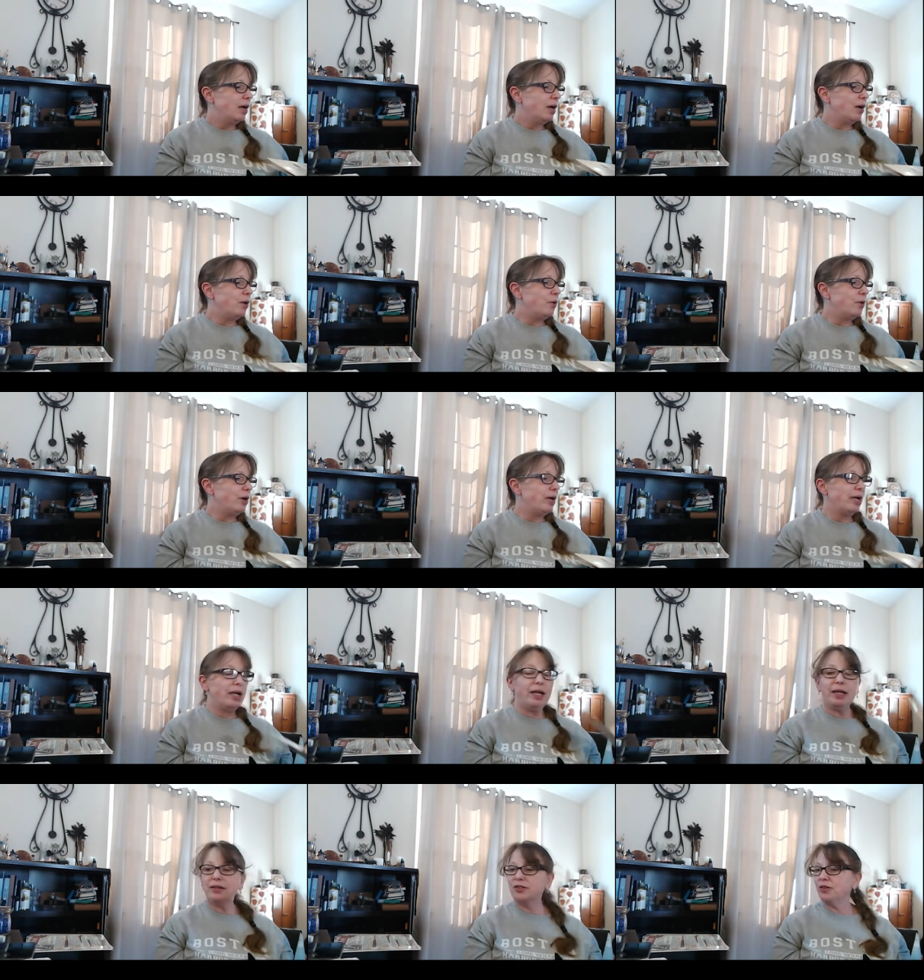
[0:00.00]

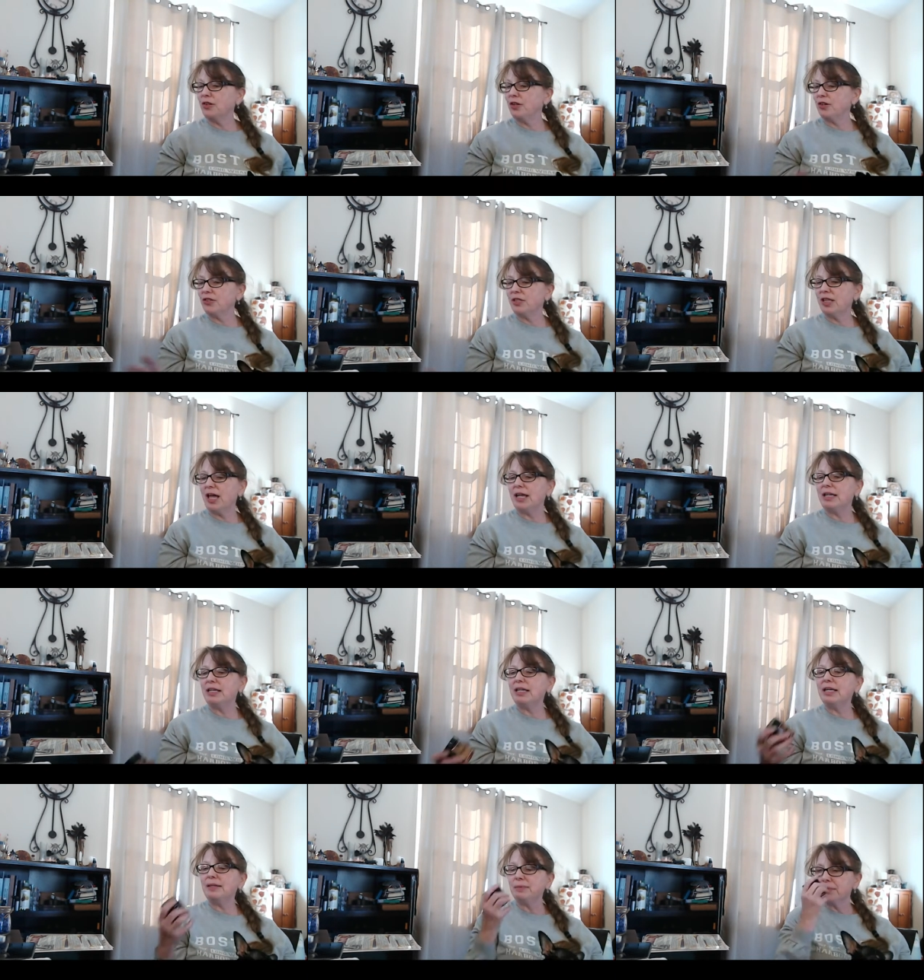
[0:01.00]
Okay, so there's that.
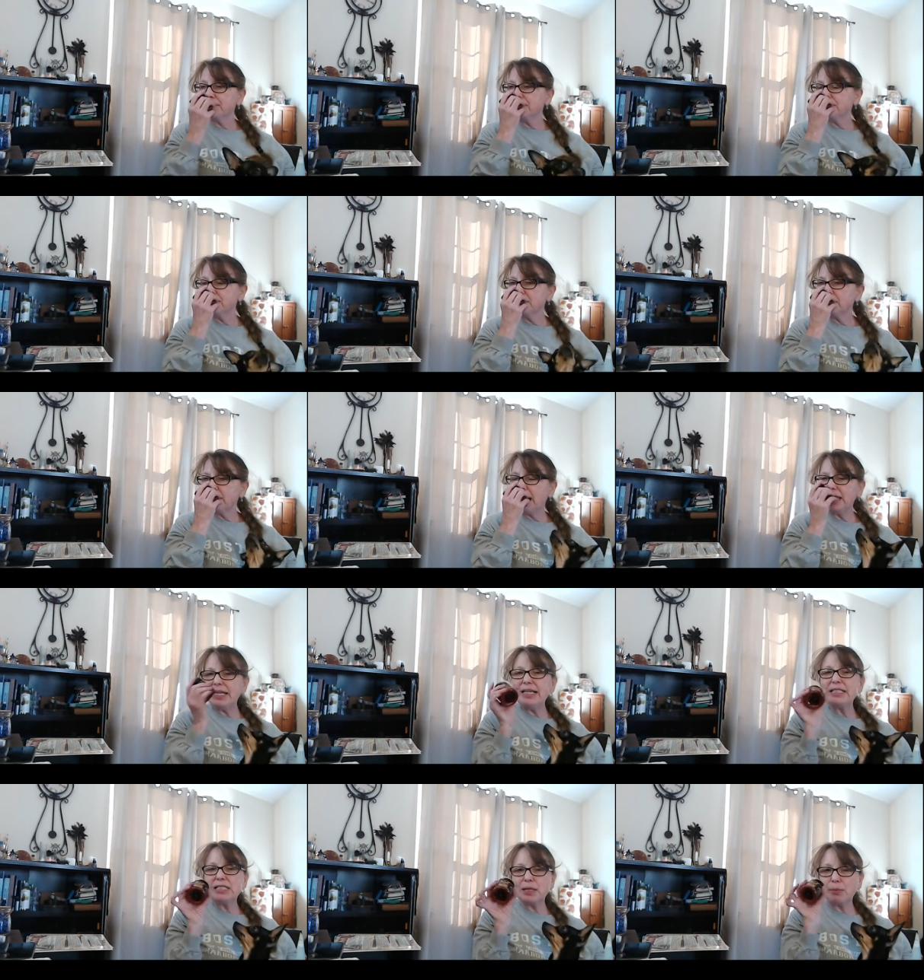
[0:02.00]
And that, I
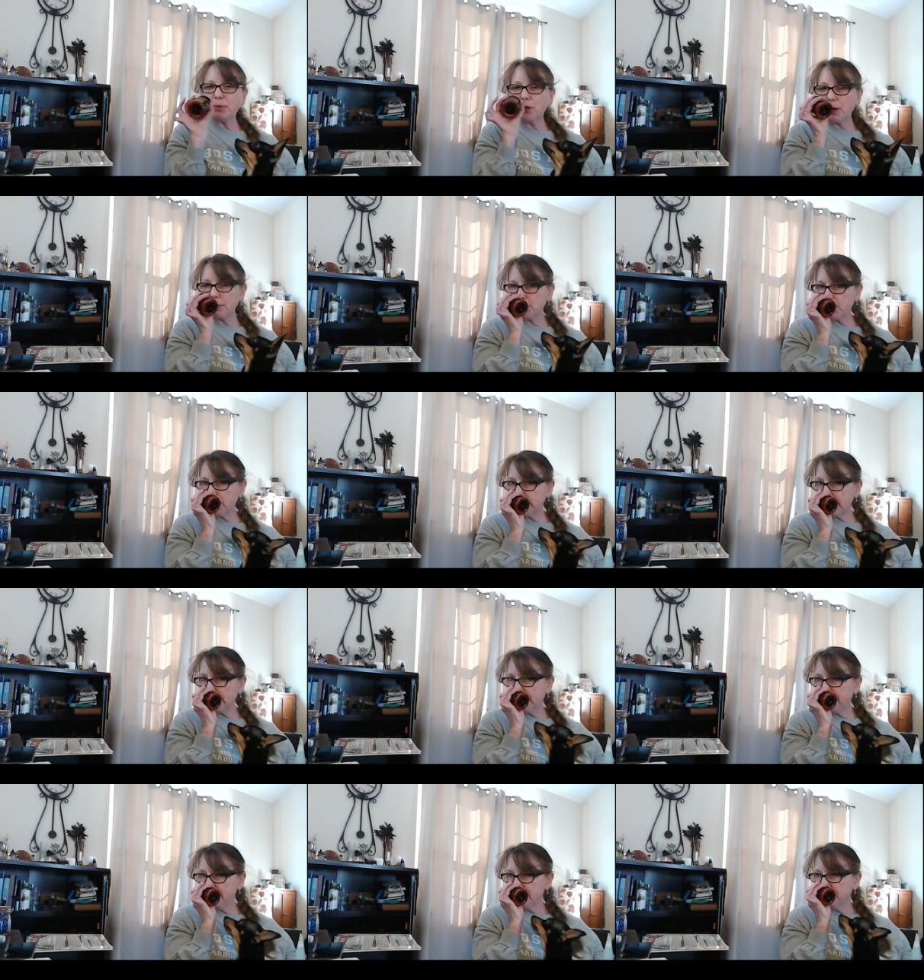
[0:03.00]
think it's the myrrh I'm smelling in
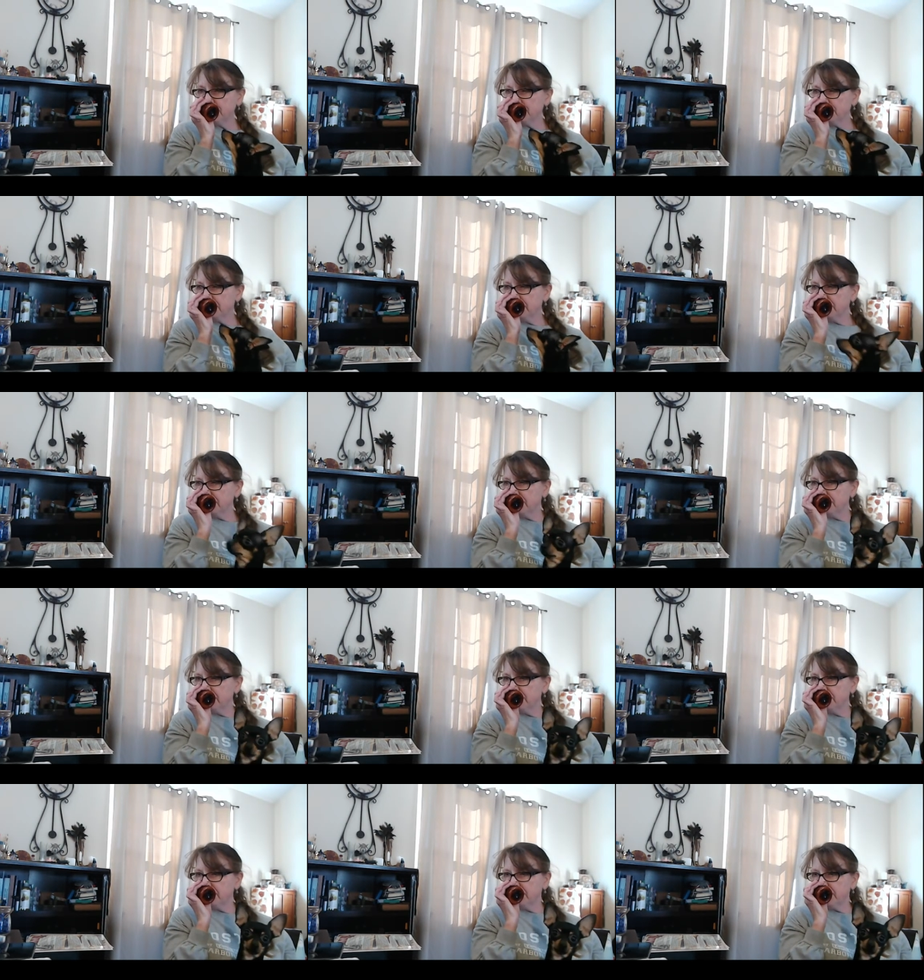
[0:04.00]
here.
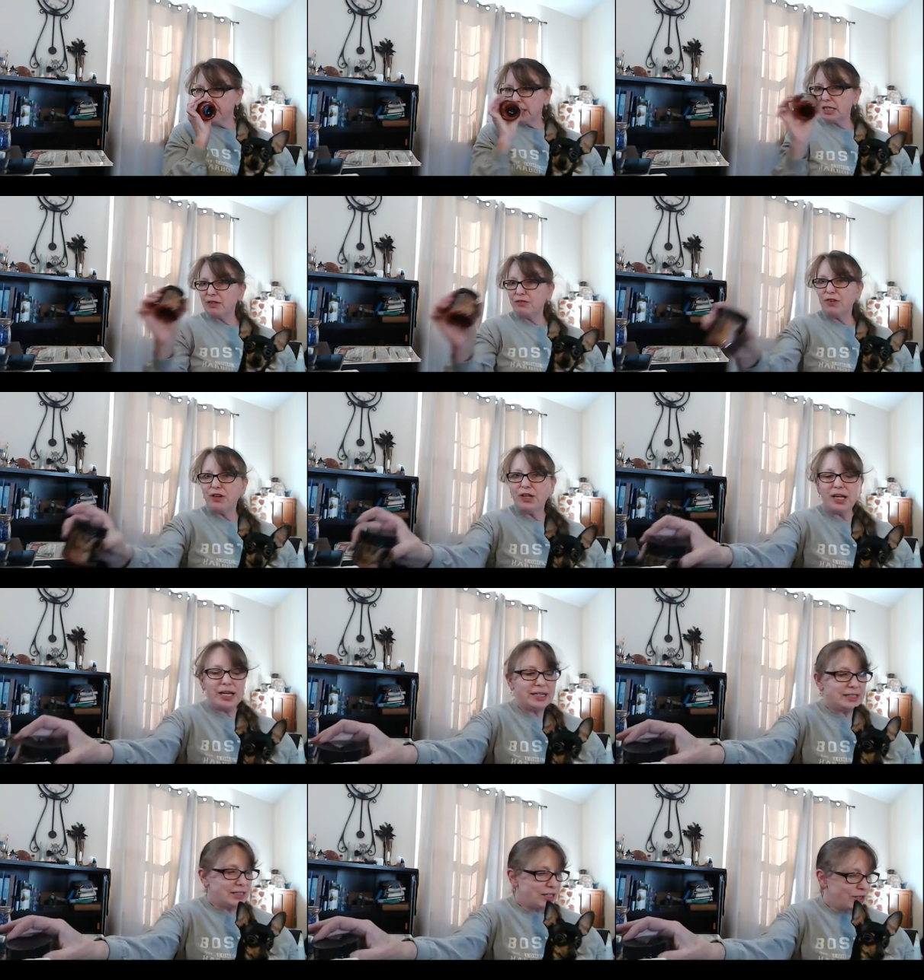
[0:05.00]
That's very
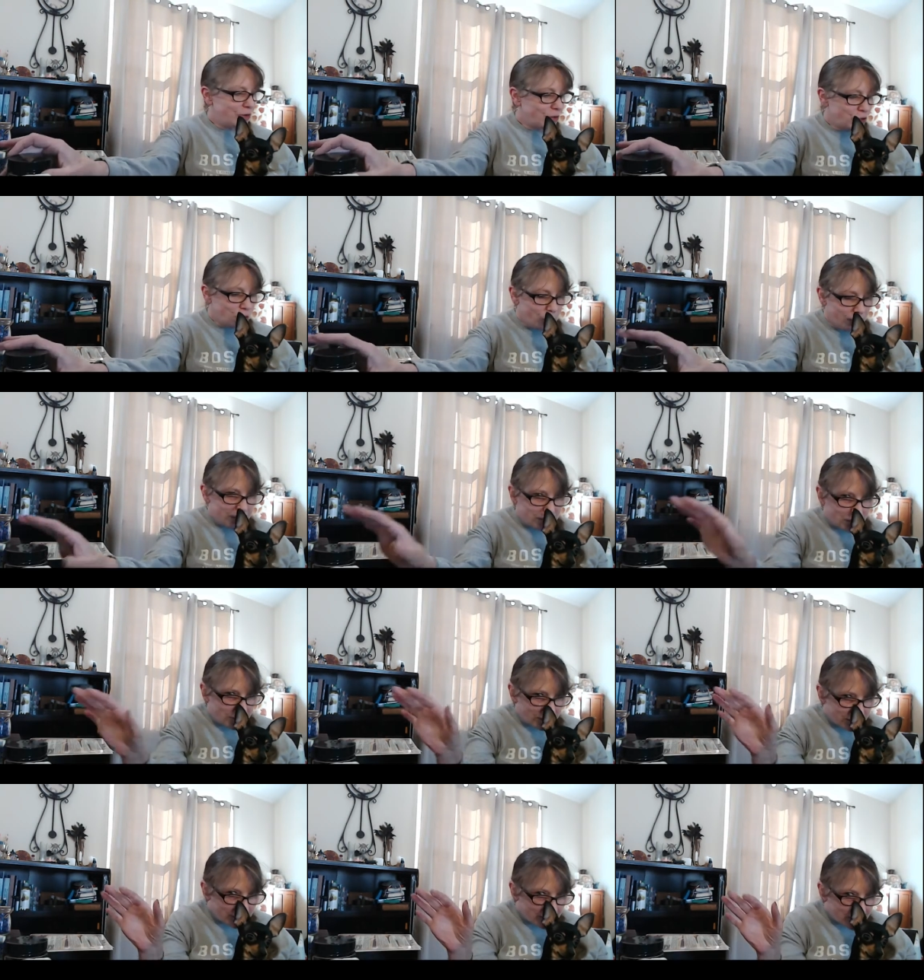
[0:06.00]
nice. You want to
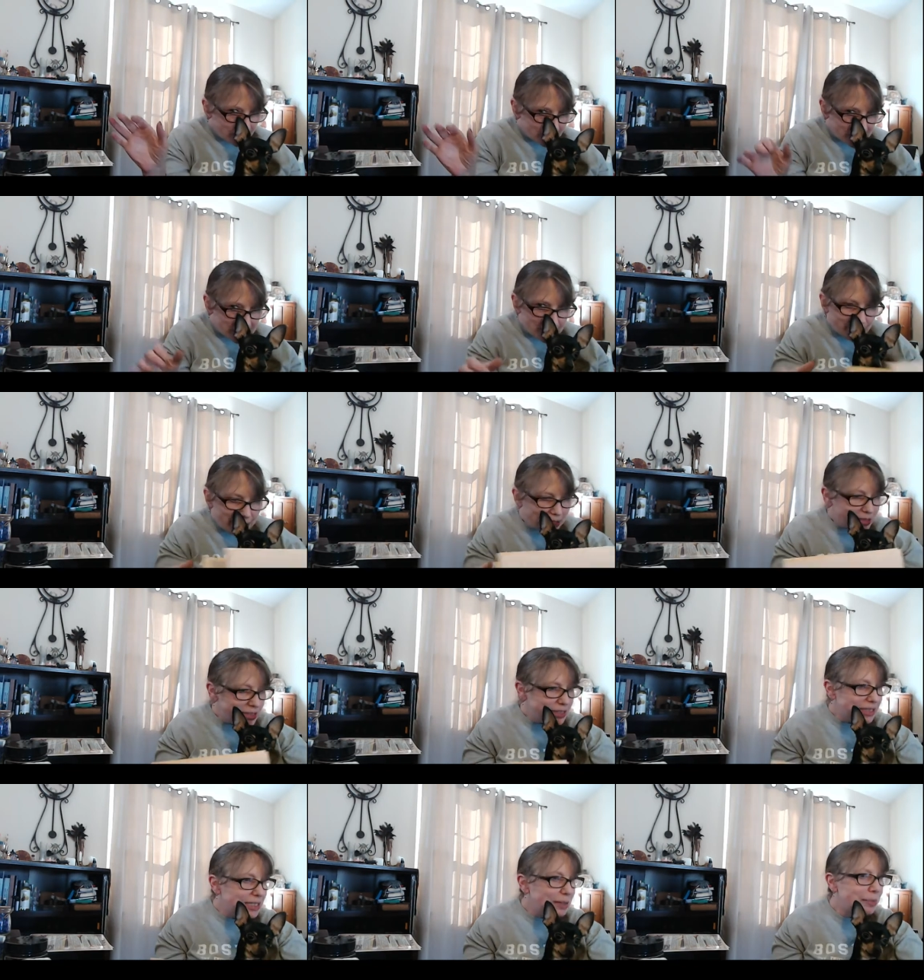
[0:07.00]
look? Let's see what else
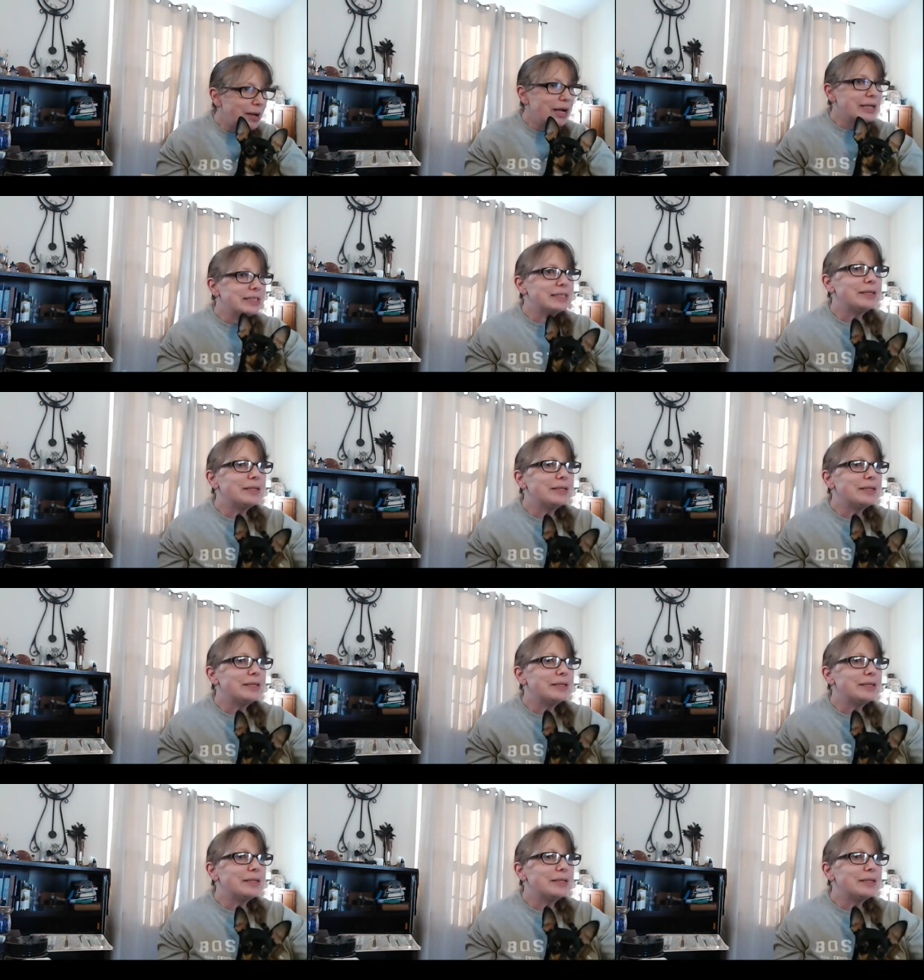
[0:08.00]
is in the box.